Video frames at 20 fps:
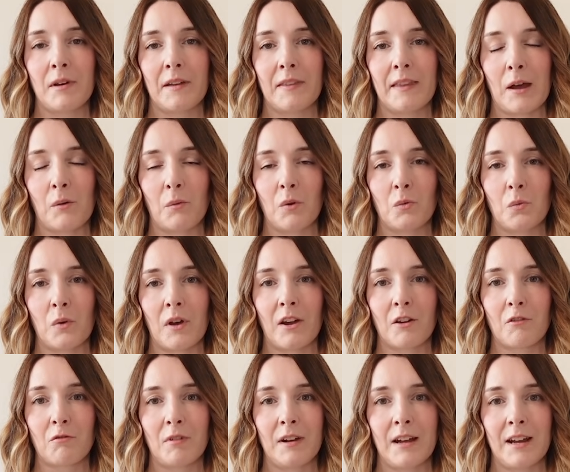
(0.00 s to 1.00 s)
and that would
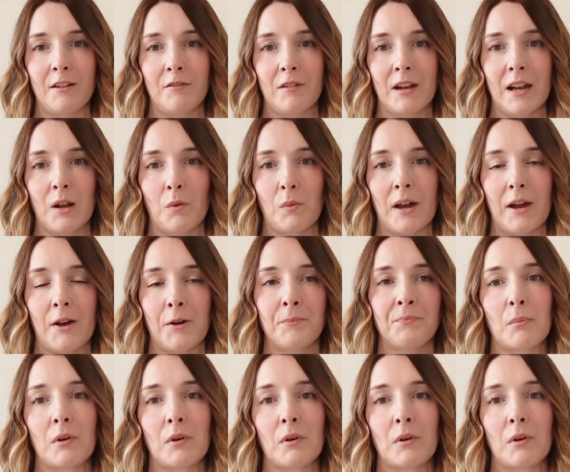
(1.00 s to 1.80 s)
work really well.